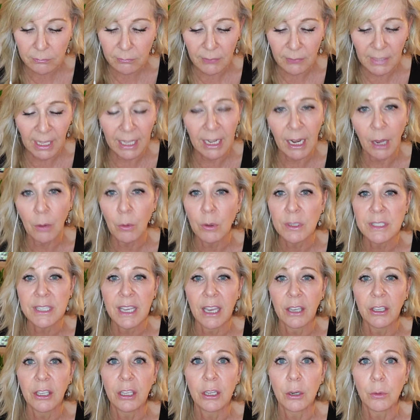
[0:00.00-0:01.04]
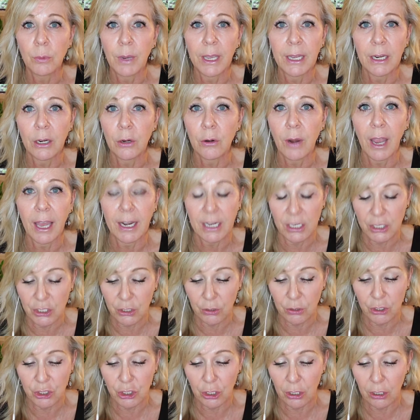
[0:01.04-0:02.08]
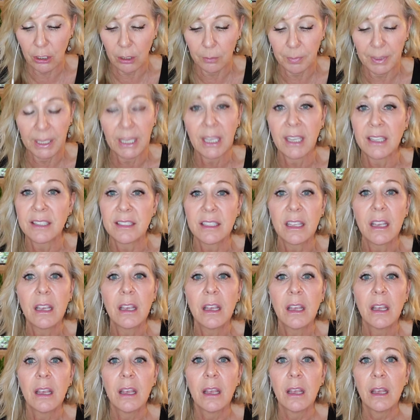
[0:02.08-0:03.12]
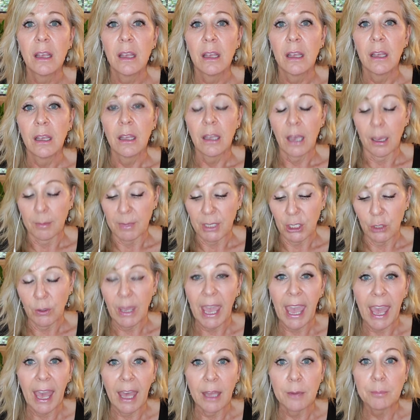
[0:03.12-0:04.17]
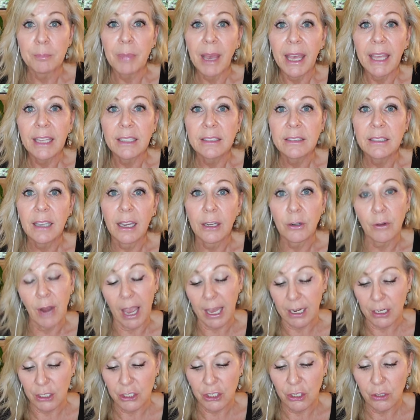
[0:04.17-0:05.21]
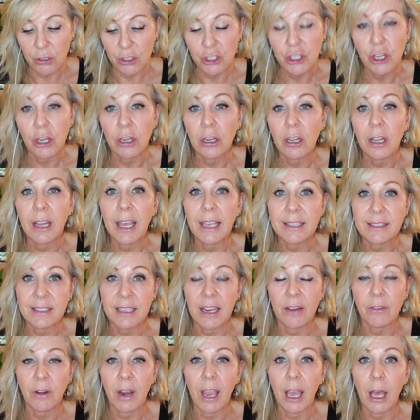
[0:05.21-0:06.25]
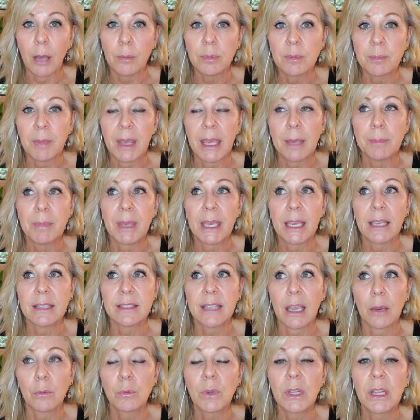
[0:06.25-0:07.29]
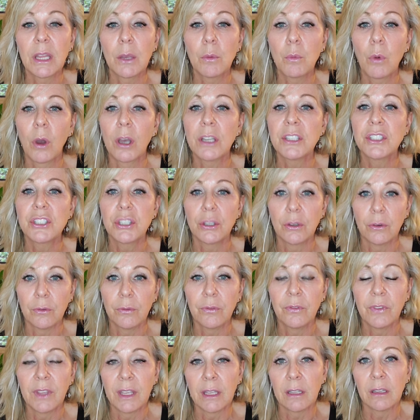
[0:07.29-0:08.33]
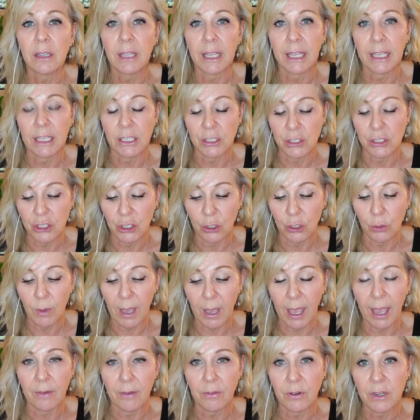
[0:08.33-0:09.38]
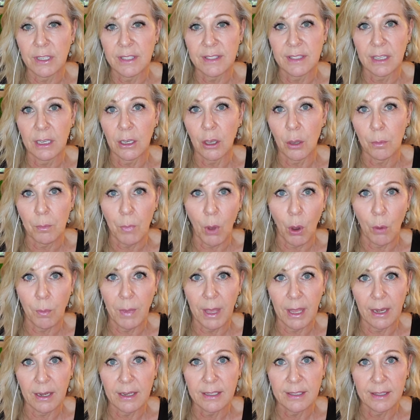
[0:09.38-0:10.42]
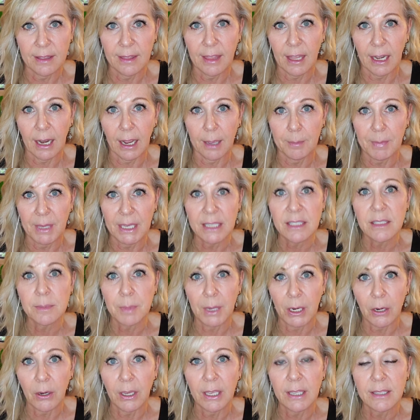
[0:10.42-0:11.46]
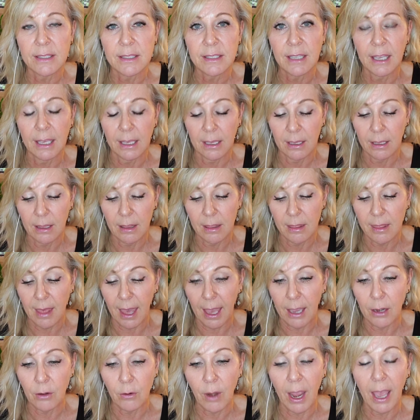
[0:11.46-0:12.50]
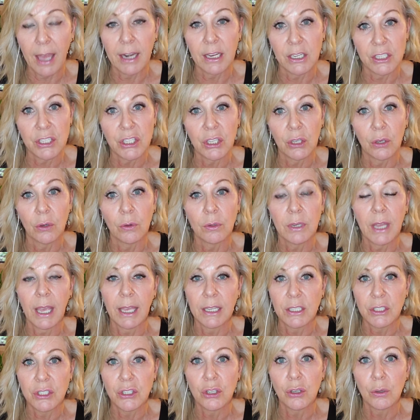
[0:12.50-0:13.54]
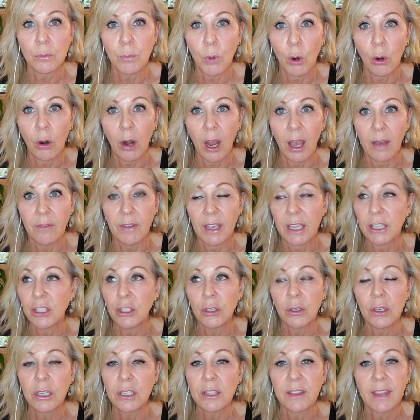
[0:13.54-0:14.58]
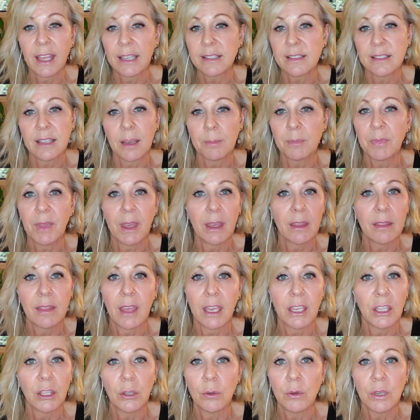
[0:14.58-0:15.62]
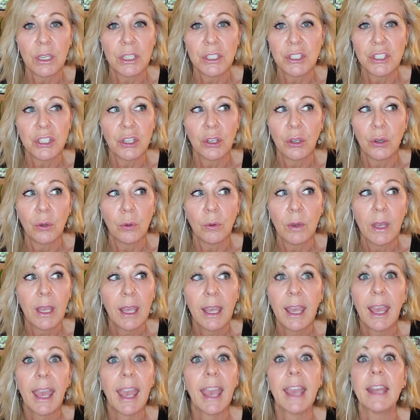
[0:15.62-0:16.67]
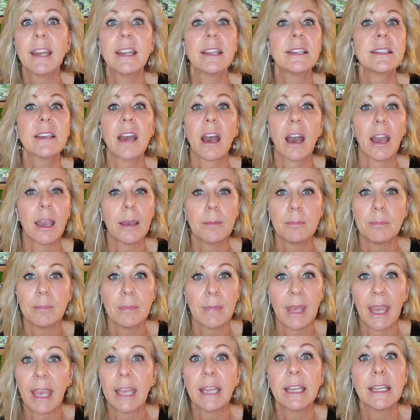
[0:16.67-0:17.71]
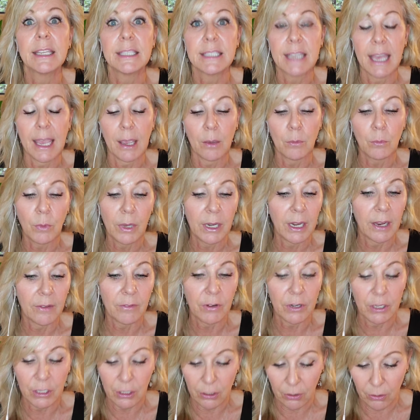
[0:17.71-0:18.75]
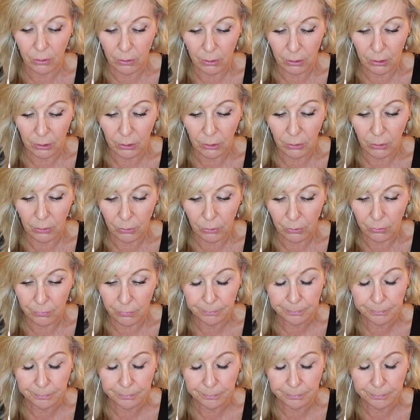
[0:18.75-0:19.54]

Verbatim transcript: And I won't tell you to write a gratitude journal because I mean, you can, but a gratitude journal has never helped me because I really want to feel into every single moment that I'm experiencing that gratitude and do more of it. And you can that's something that you can do anytime, any day, whenever you're you're